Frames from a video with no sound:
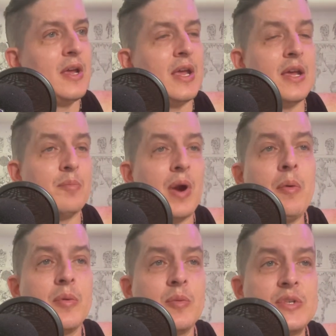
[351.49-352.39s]
And
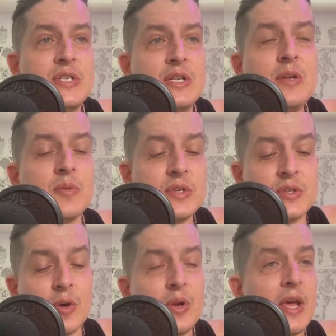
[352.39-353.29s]
probably what she did was
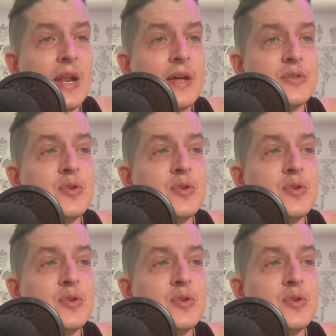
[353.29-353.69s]
go to head out